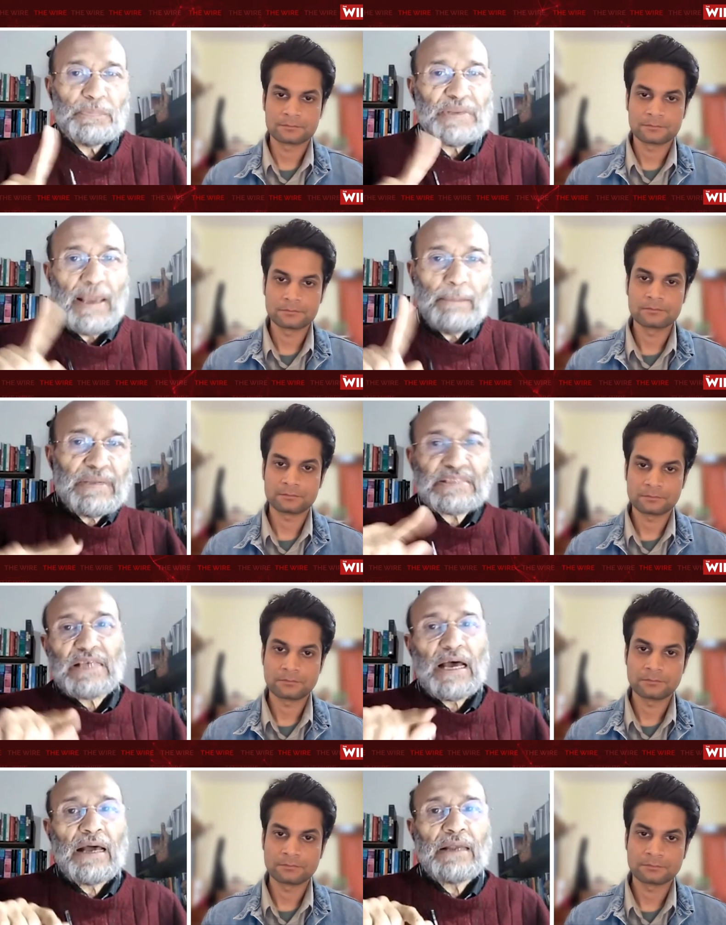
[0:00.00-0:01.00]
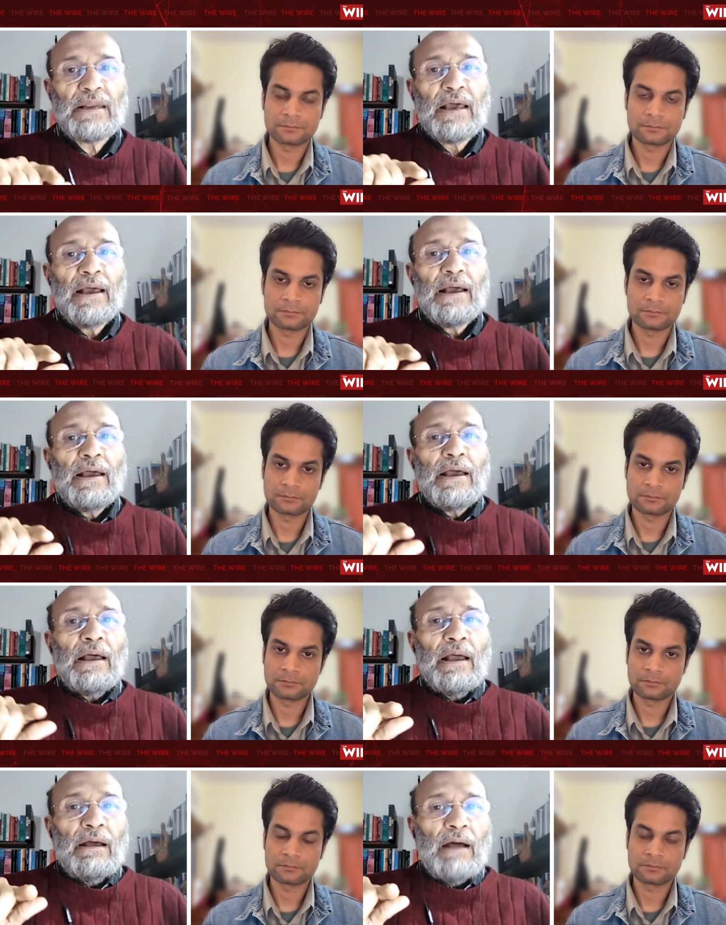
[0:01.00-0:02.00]
Speaker 1: PM Kisan
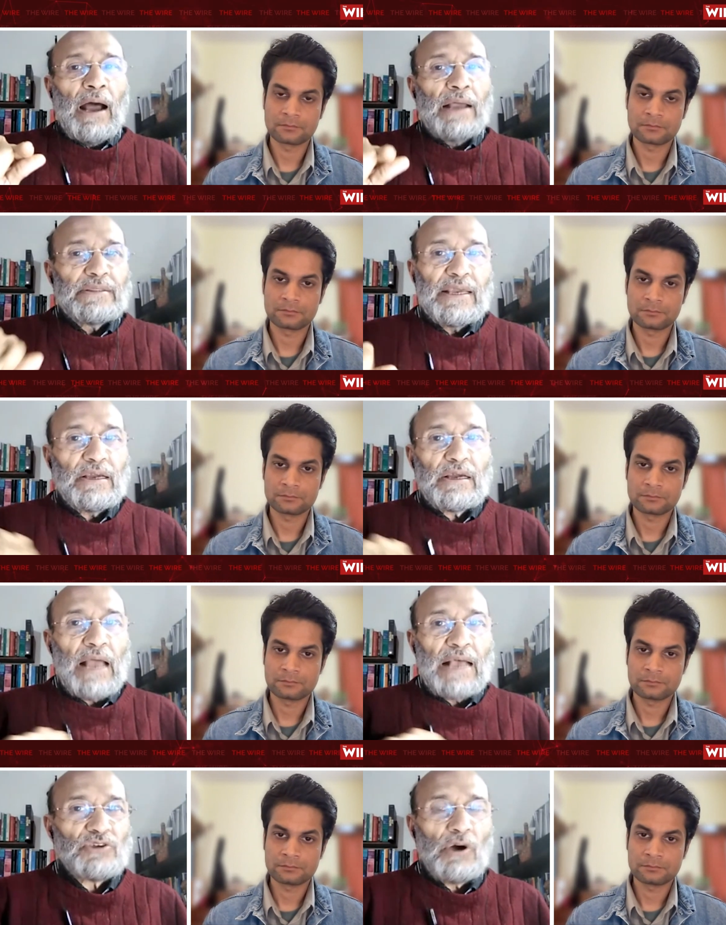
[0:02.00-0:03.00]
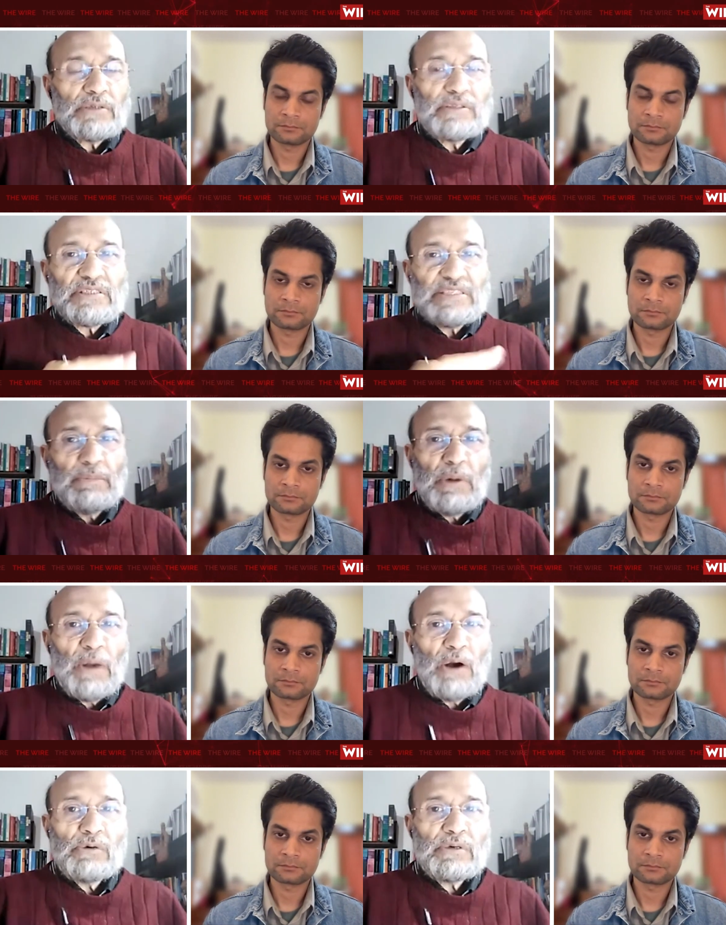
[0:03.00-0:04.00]
I think has got the same
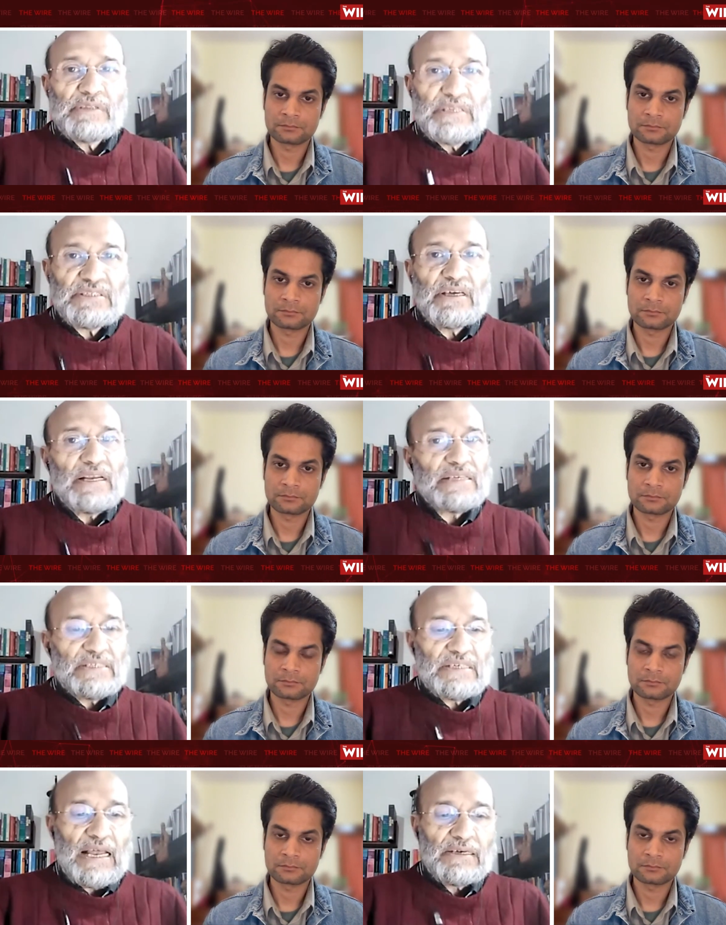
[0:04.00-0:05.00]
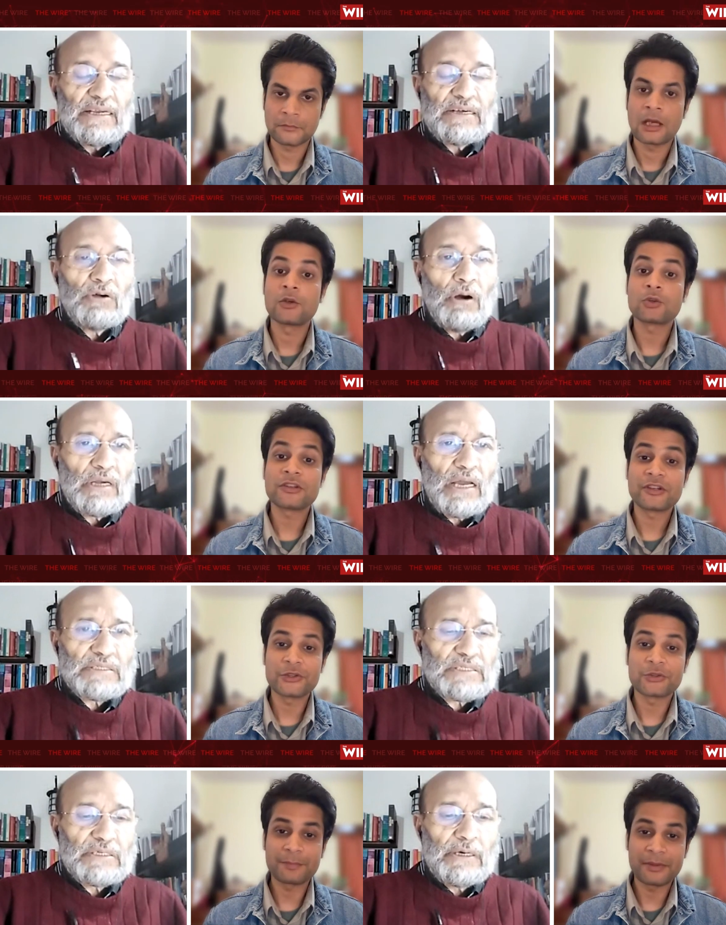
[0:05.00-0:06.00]
amount this year as it had. It no, got
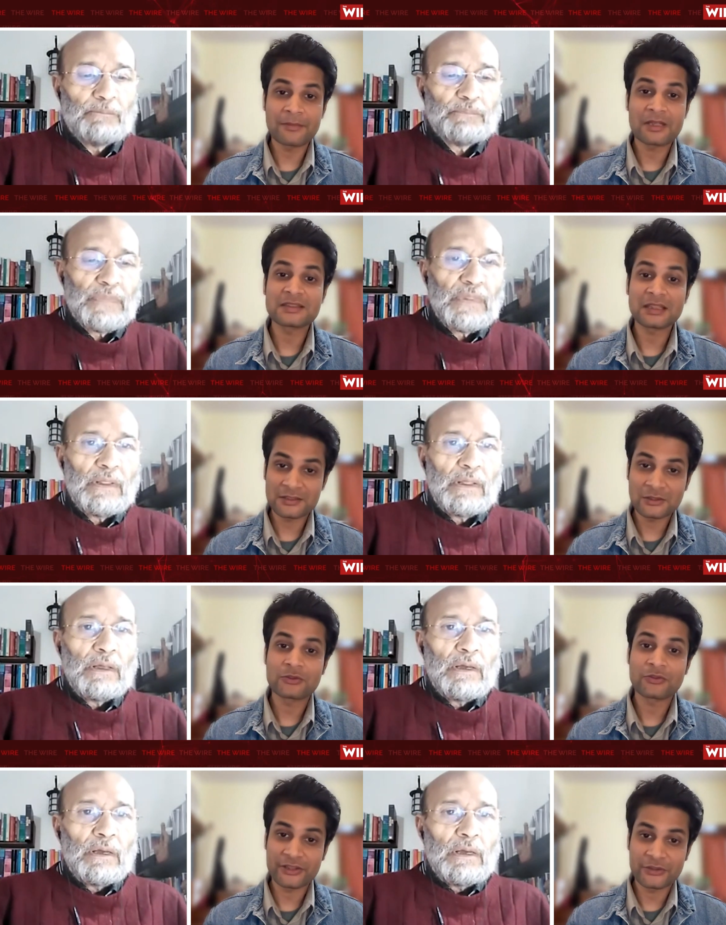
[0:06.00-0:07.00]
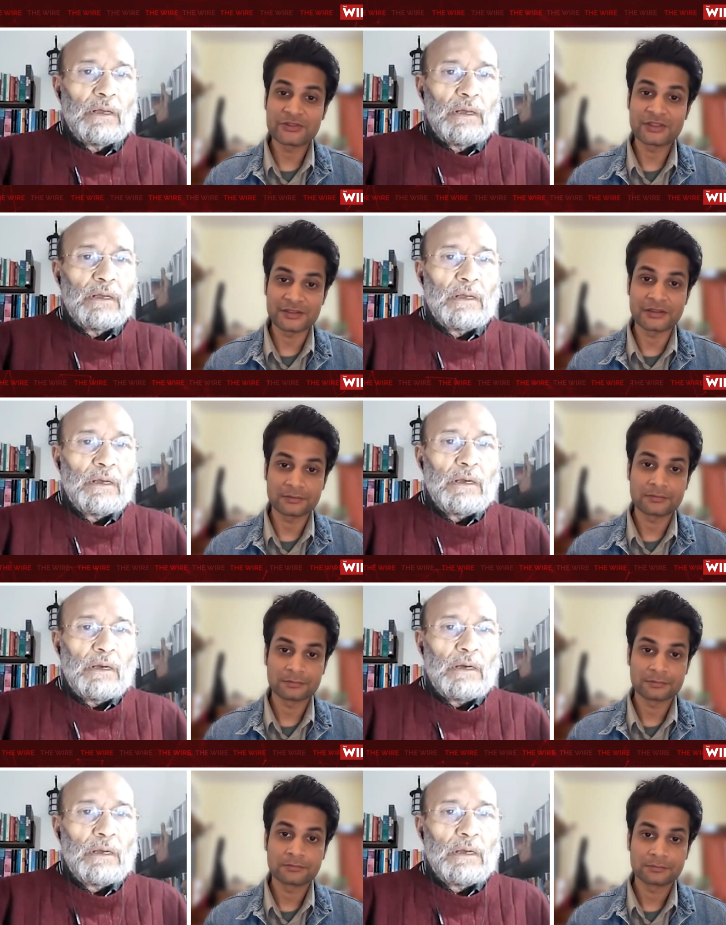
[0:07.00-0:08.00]
reduced.
Speaker 2: PM Kisan is also reduced this year.
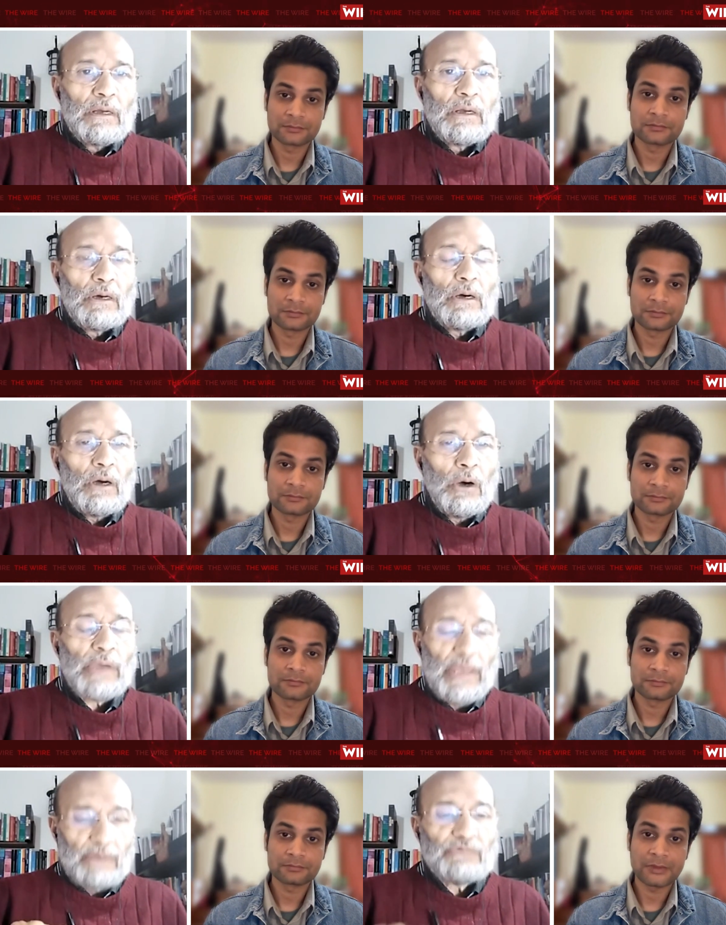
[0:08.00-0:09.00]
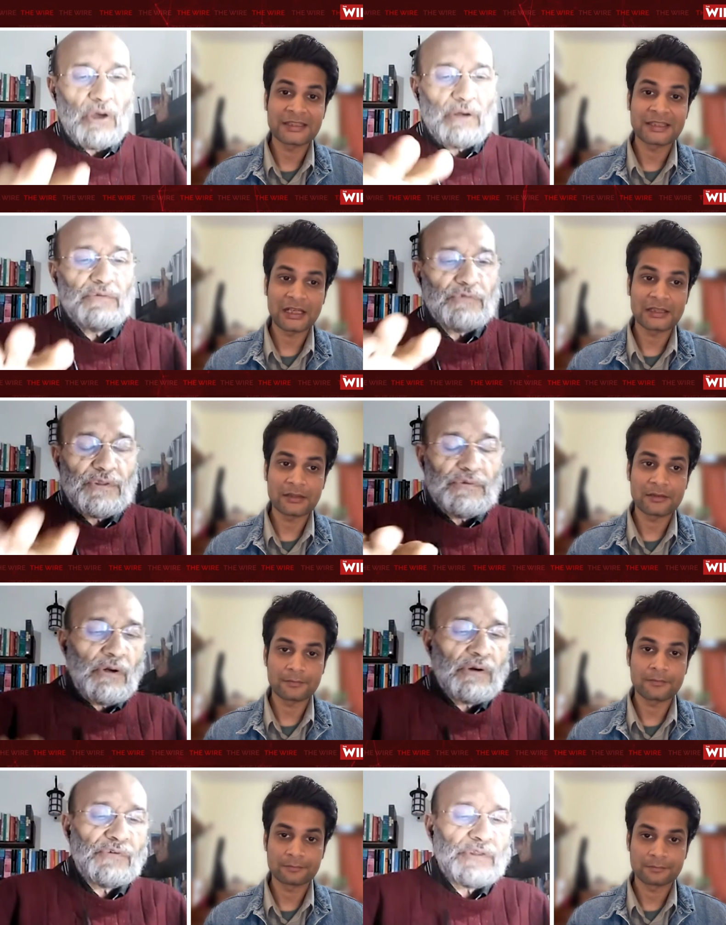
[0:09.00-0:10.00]
Speaker 1: Okay, sorry for the,
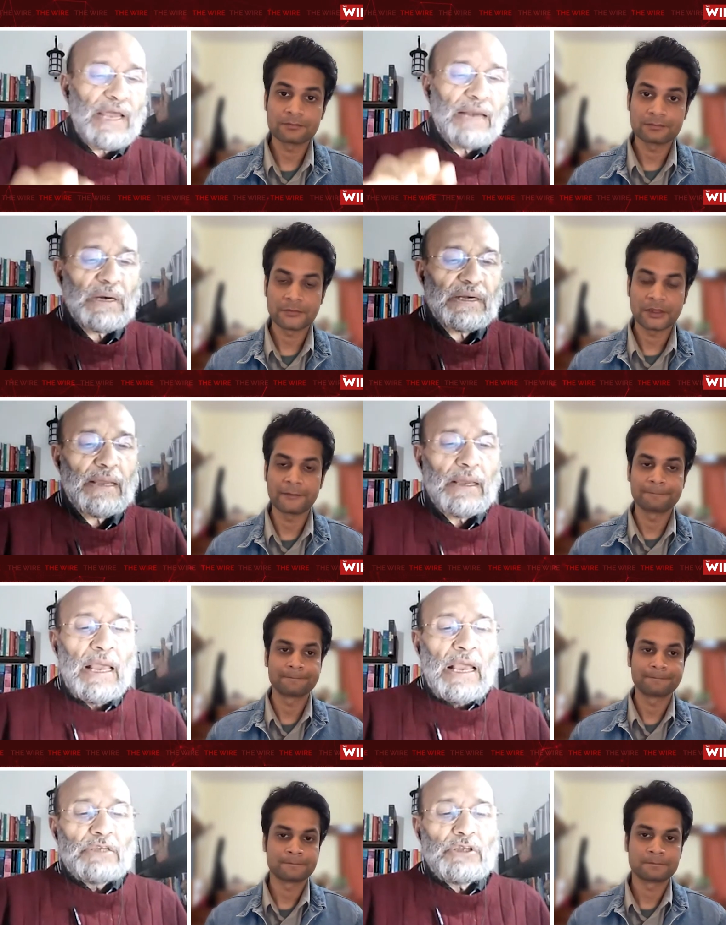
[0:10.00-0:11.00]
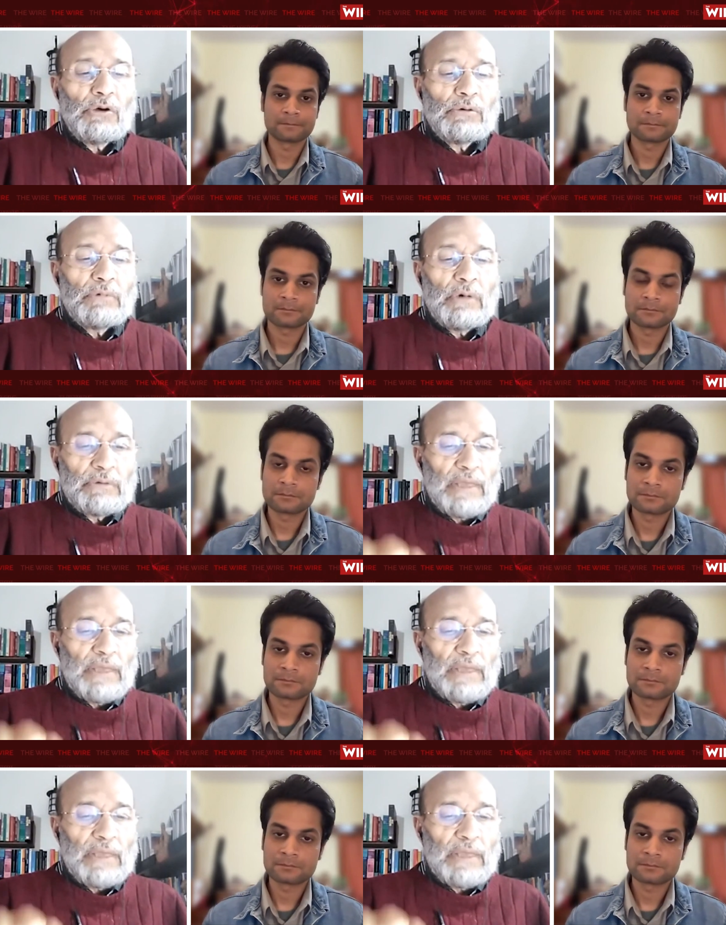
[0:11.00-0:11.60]
sorry for that, but I, you know, okay,